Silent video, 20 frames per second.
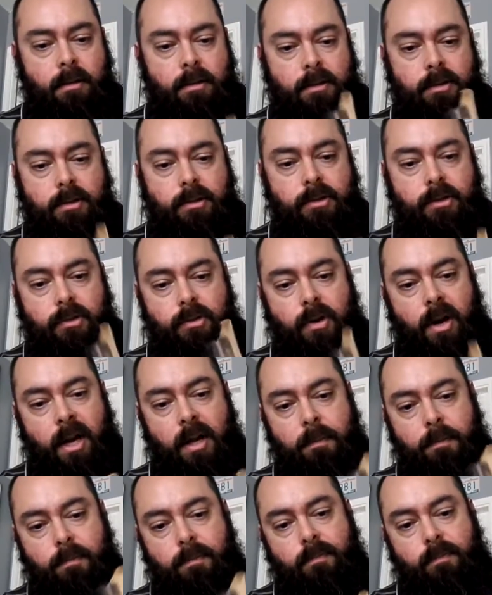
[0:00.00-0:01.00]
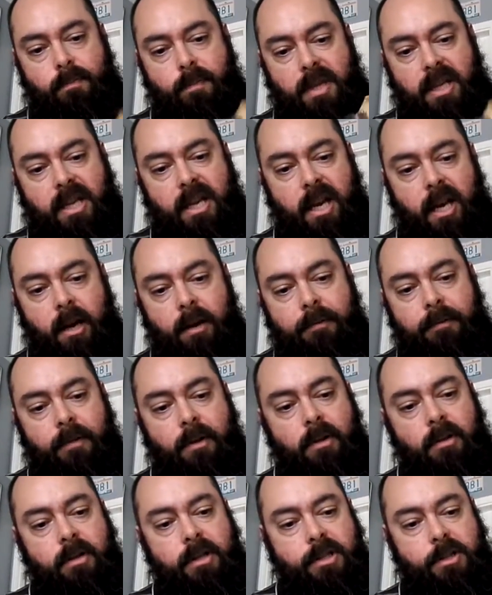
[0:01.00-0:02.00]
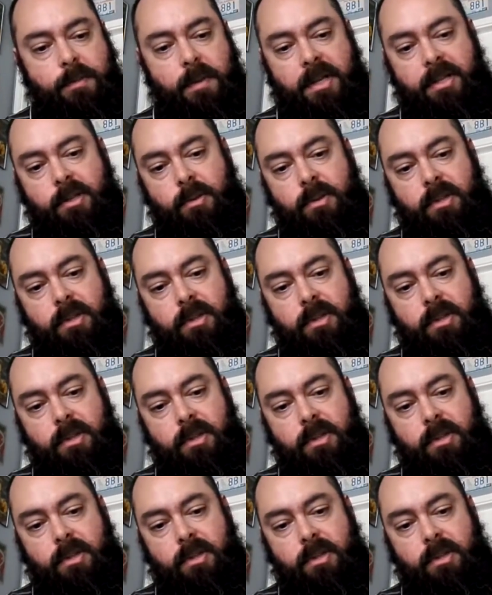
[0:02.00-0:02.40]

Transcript: just trying to be careful especially